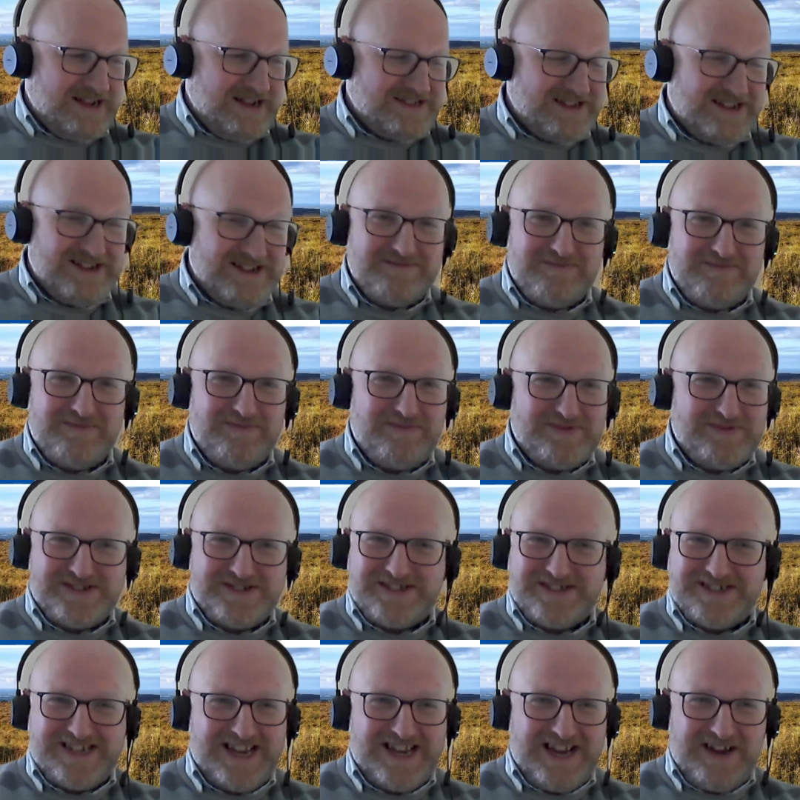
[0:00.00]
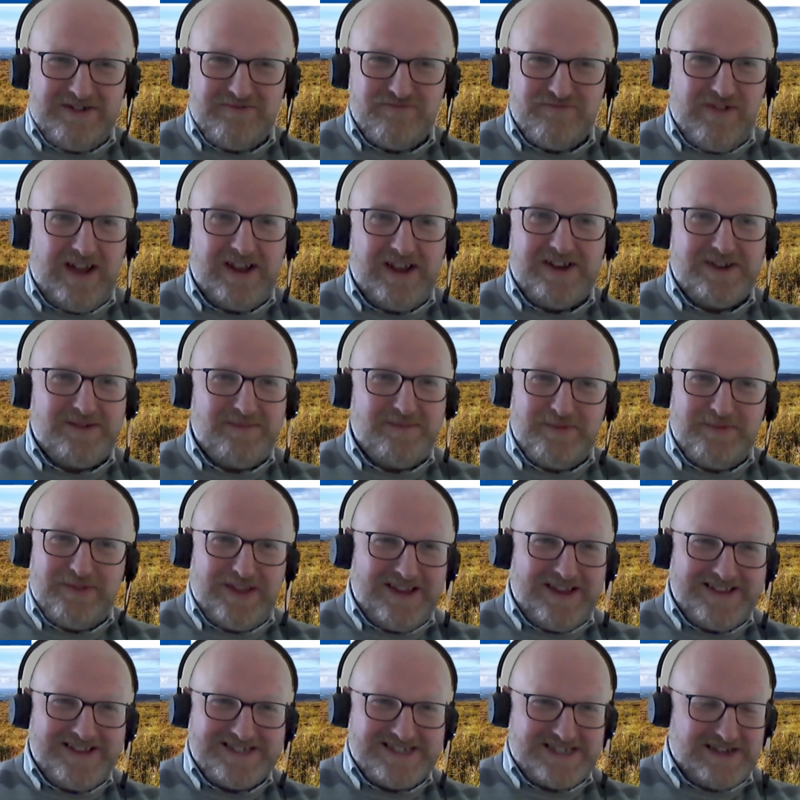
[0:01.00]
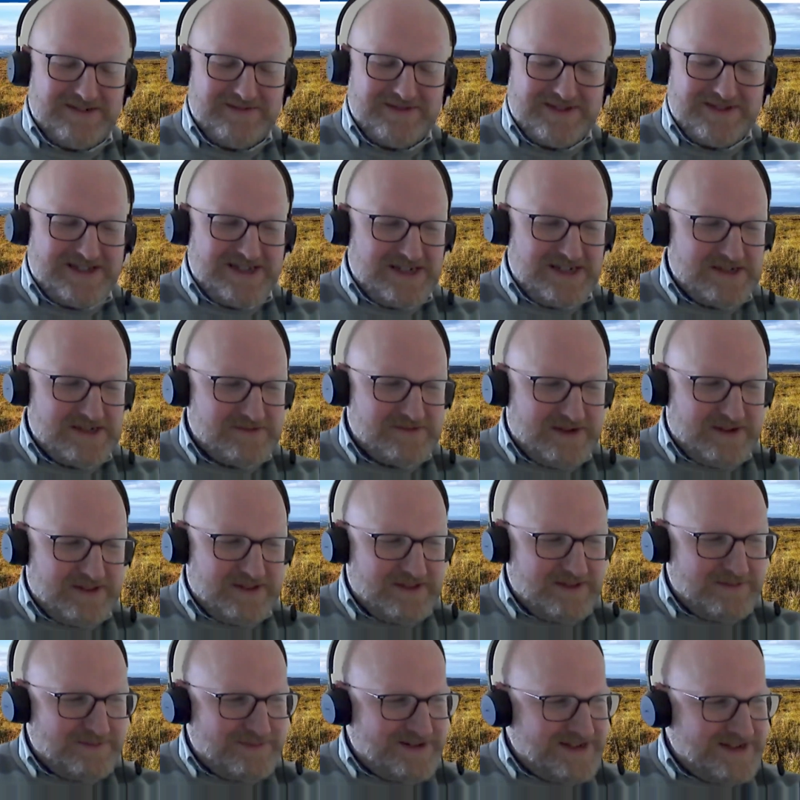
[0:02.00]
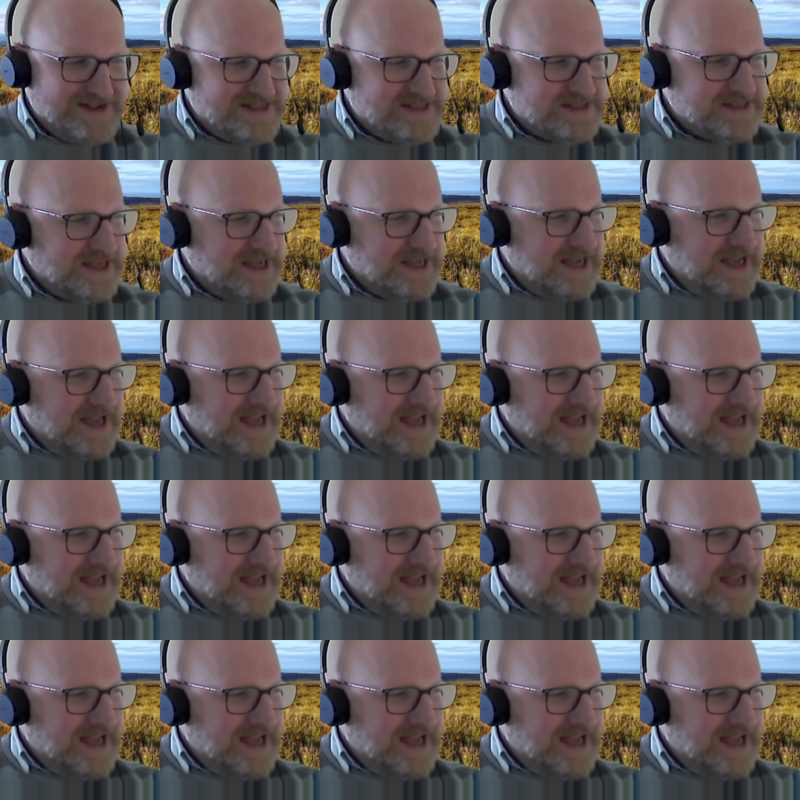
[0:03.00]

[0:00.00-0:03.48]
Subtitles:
I'm just taking random things that I was seeing around the place.